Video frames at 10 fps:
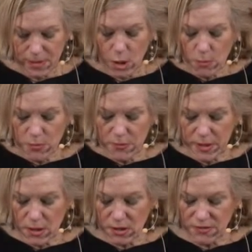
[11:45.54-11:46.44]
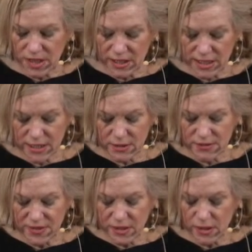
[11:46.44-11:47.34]
I hope you've been called to volunteer in
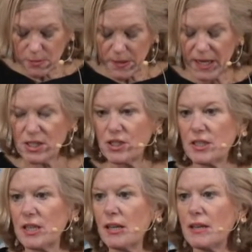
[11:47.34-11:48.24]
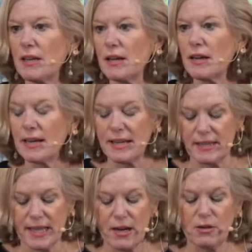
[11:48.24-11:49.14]
the field of your passion, and then
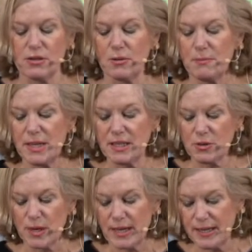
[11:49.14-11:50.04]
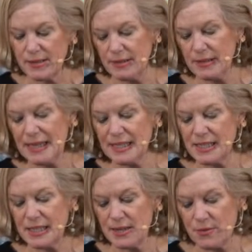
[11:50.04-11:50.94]
again, that also means right here at
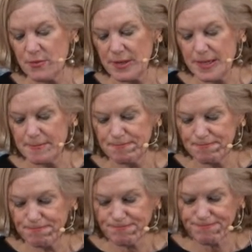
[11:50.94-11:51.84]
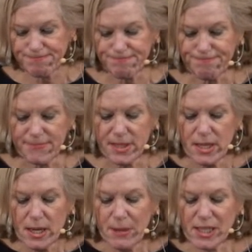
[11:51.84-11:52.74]
C3.
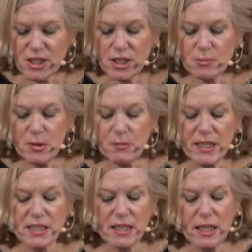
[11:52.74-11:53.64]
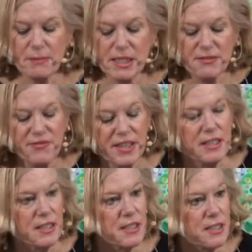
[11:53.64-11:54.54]
Passion has put me to the limits of
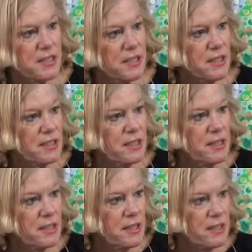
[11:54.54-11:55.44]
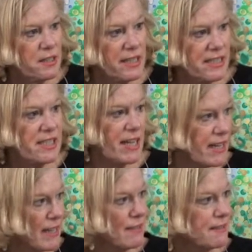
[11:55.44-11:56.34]
fitness. They
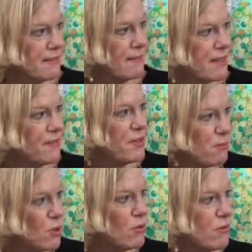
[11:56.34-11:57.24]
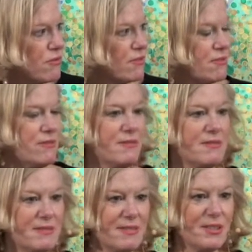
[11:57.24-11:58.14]
say if you move,
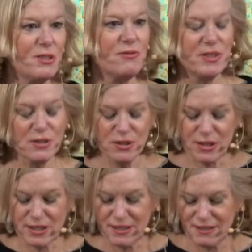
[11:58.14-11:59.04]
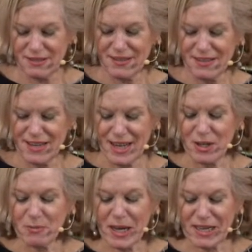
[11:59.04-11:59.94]
you'll feel good,
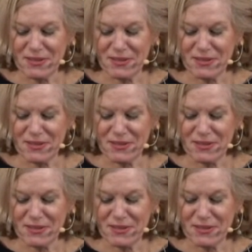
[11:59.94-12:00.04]
and you might